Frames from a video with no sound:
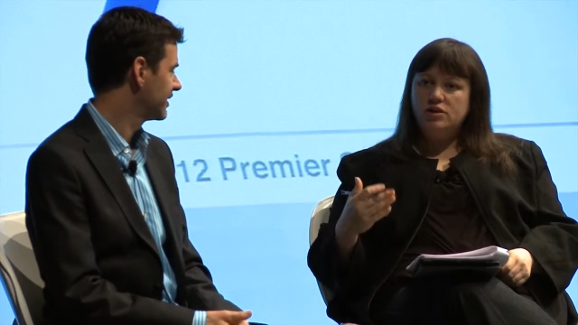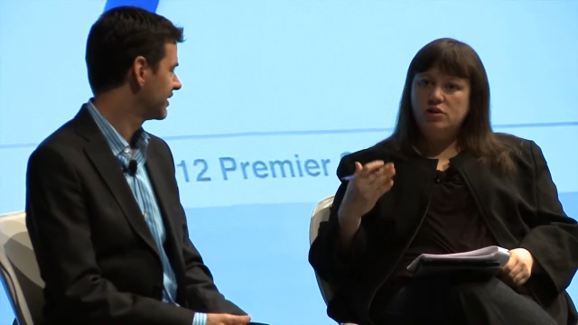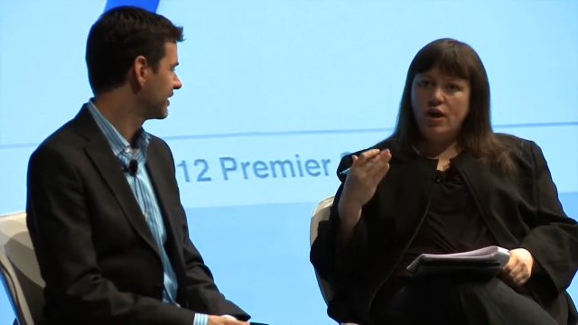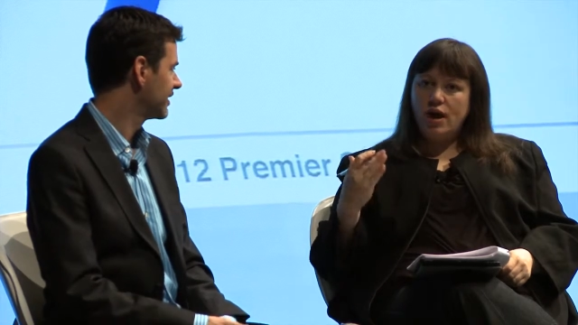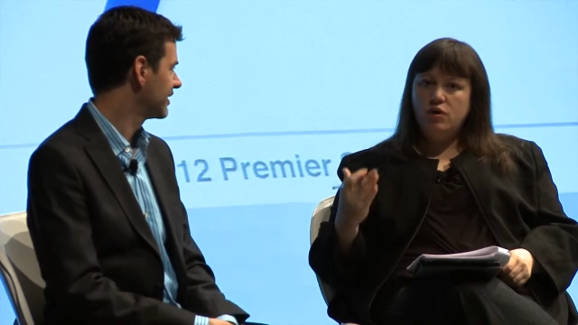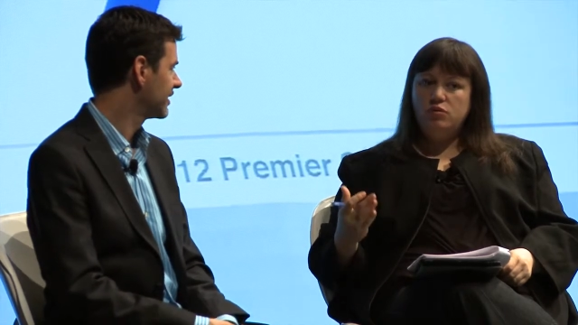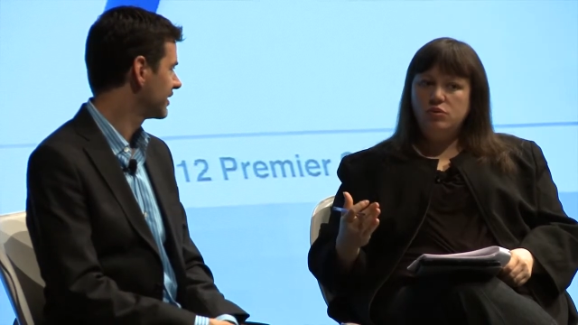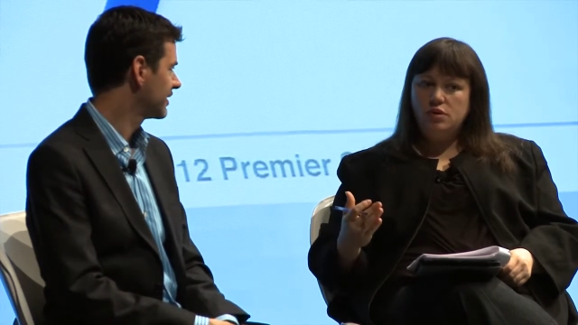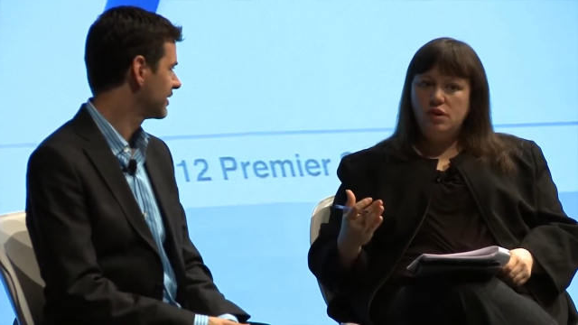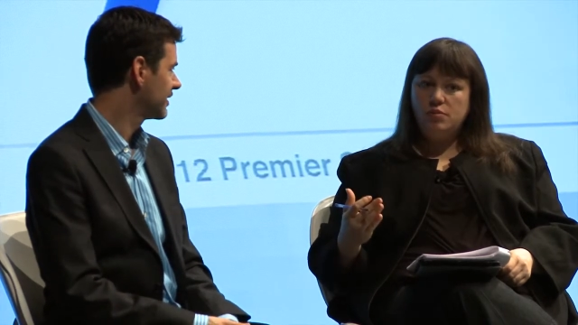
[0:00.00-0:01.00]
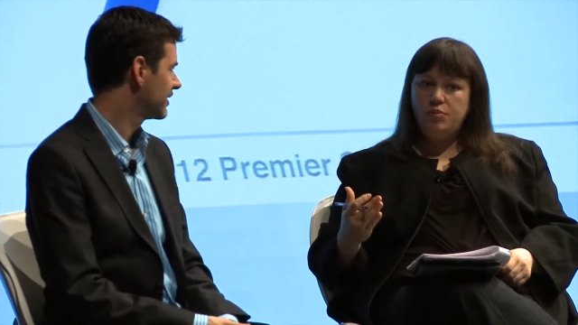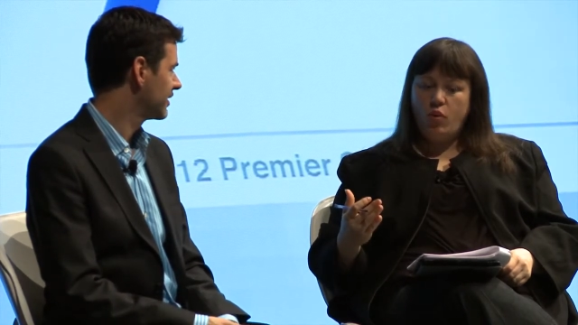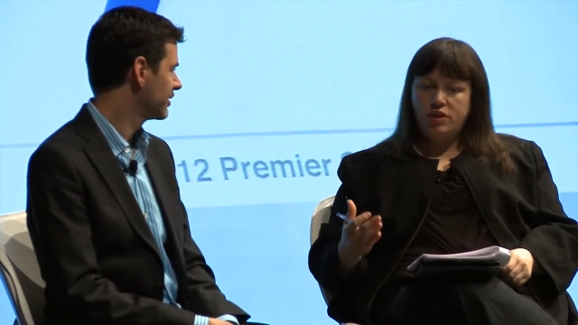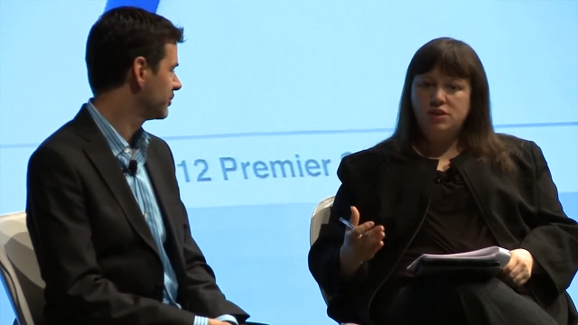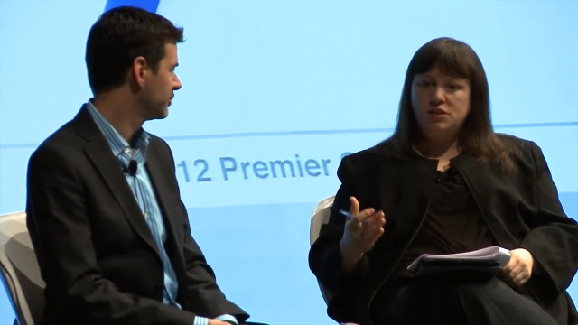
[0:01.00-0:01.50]
Speaker 1: So how
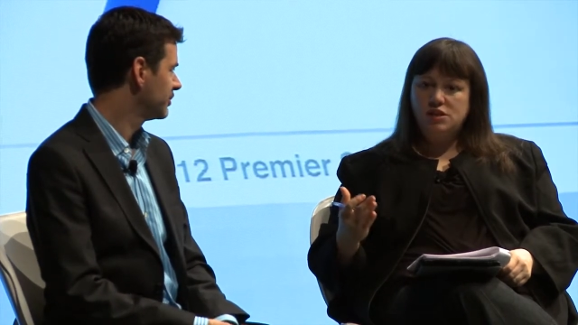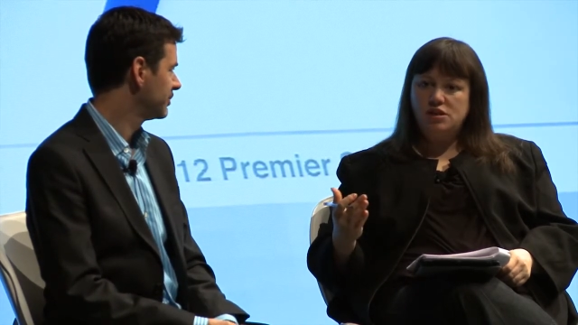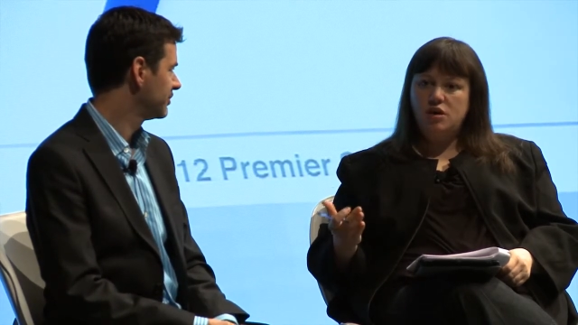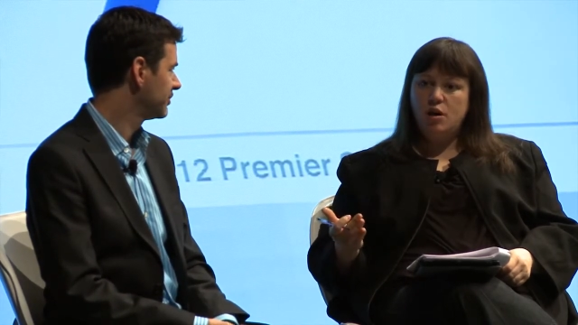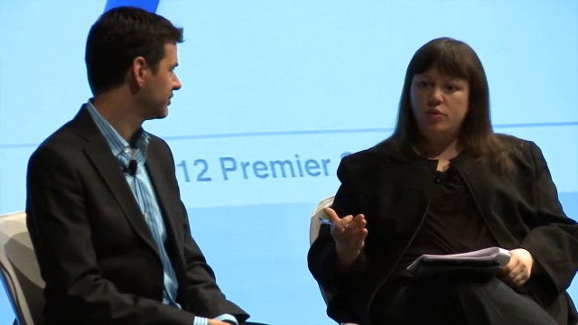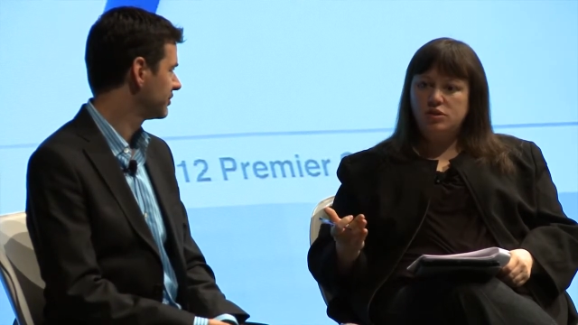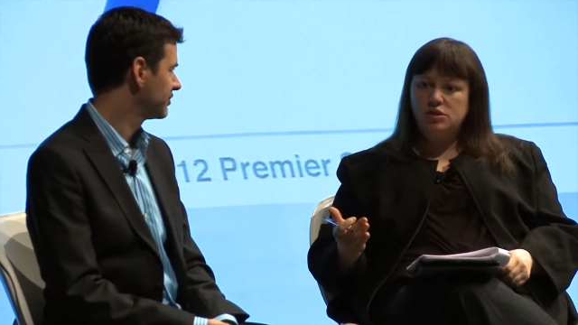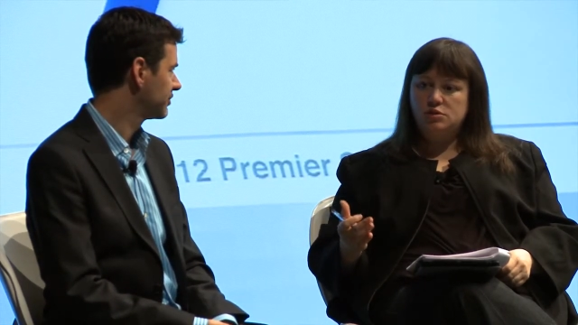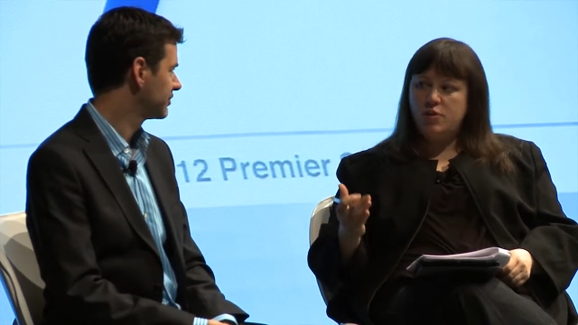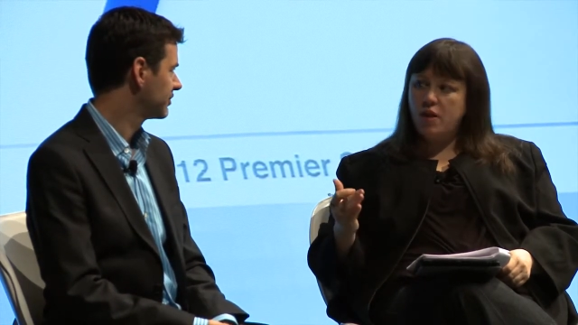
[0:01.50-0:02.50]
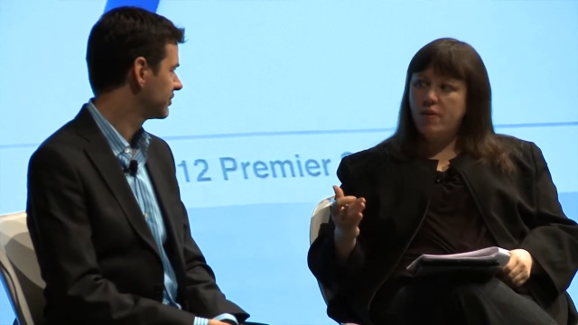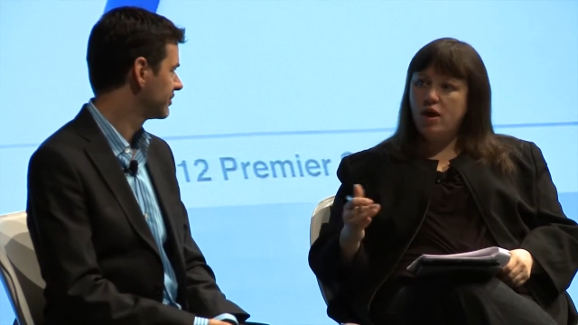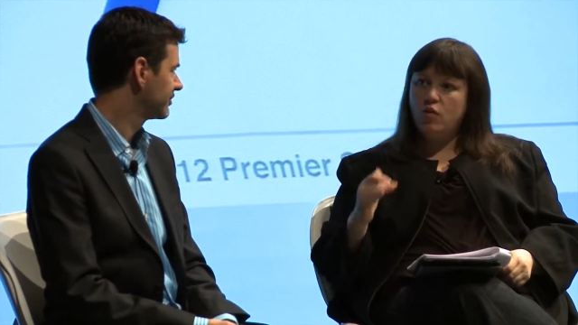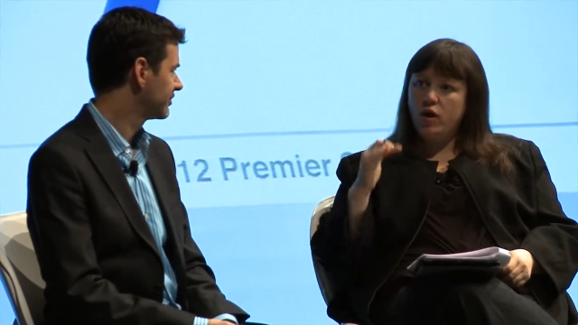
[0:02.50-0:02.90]
important is t-commerce to PayPal?